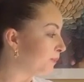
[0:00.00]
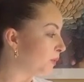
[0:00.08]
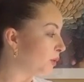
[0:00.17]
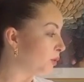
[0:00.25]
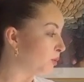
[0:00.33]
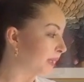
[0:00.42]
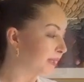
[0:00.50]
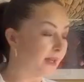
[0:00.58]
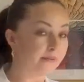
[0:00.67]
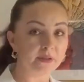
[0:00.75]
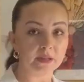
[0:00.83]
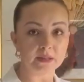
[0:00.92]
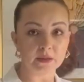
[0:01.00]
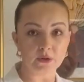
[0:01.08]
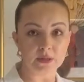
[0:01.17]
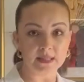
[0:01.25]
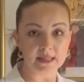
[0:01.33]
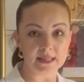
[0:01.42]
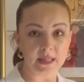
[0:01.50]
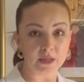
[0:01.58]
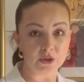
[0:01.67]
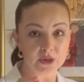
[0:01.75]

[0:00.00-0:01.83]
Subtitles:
you can definitely use this color.